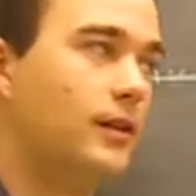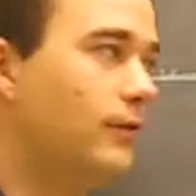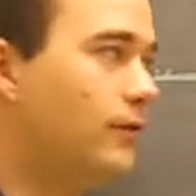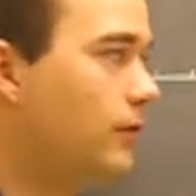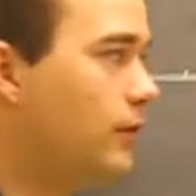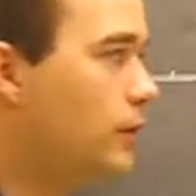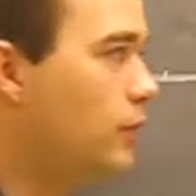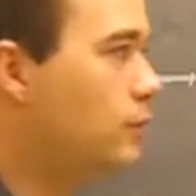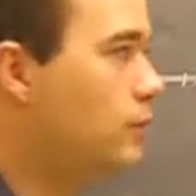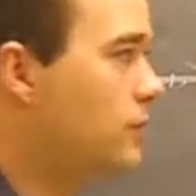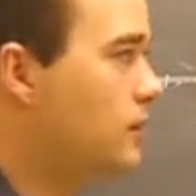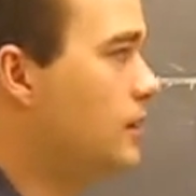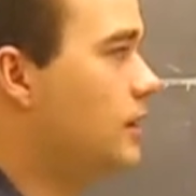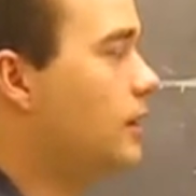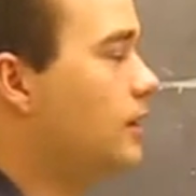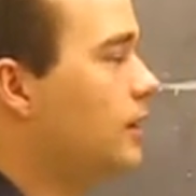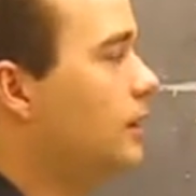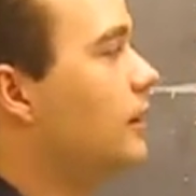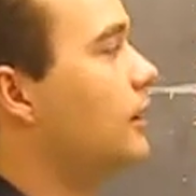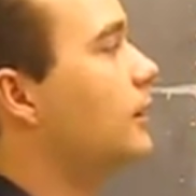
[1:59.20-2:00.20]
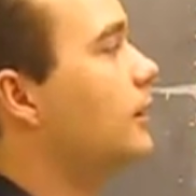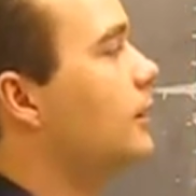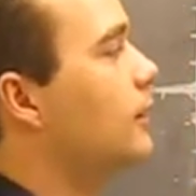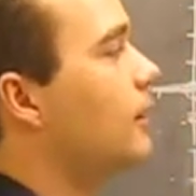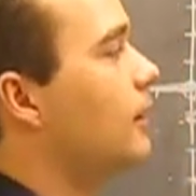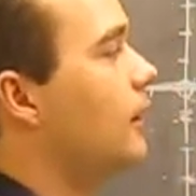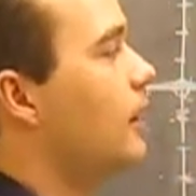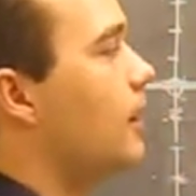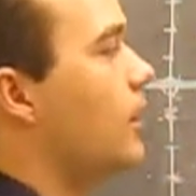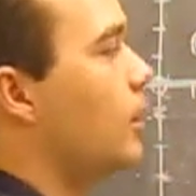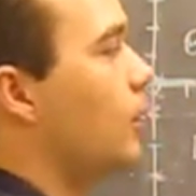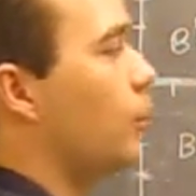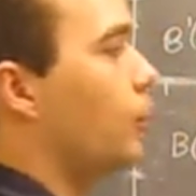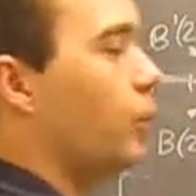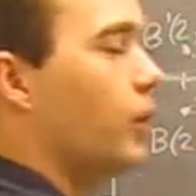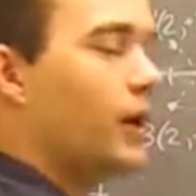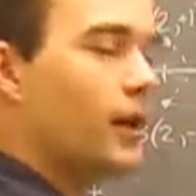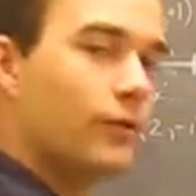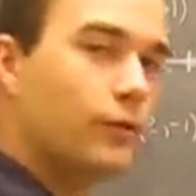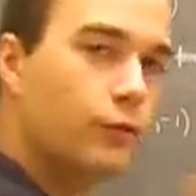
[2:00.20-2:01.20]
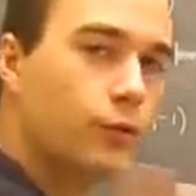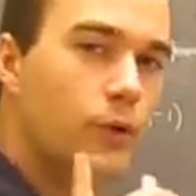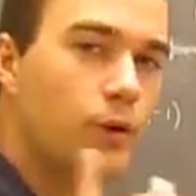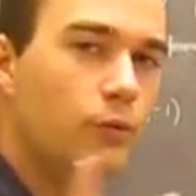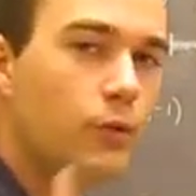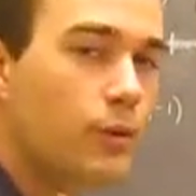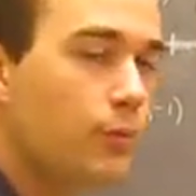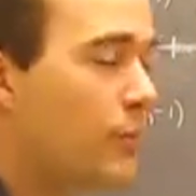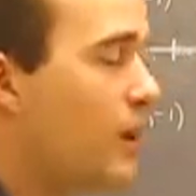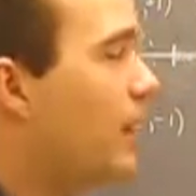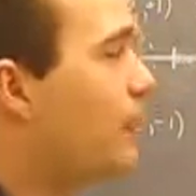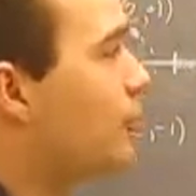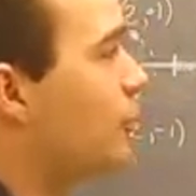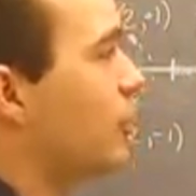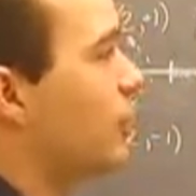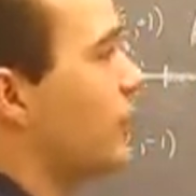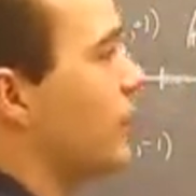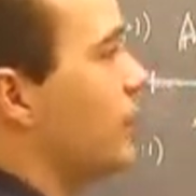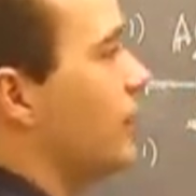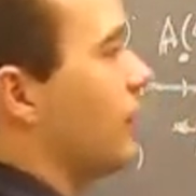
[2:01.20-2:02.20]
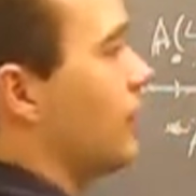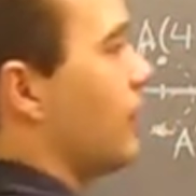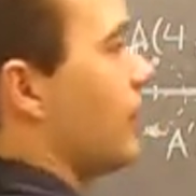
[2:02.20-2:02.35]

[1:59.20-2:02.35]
confusing. What if we remembered